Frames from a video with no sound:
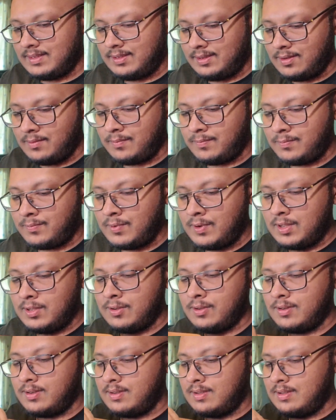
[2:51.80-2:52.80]
it's pretty
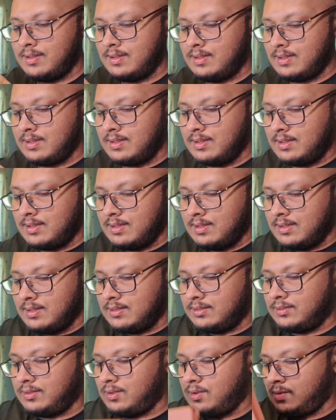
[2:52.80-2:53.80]
good.
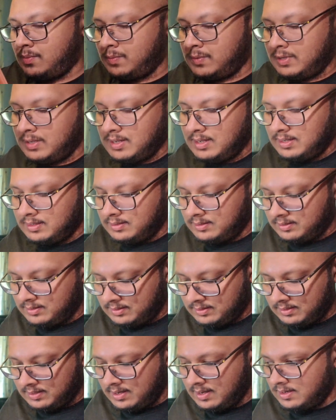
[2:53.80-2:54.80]
You open
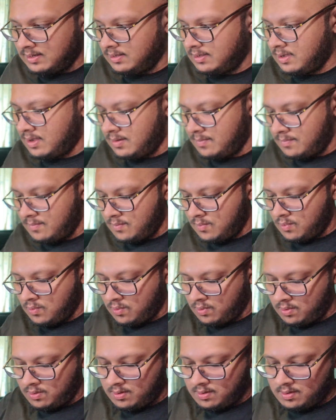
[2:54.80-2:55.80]
this and you got
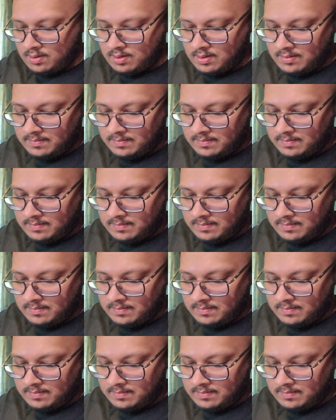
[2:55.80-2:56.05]
more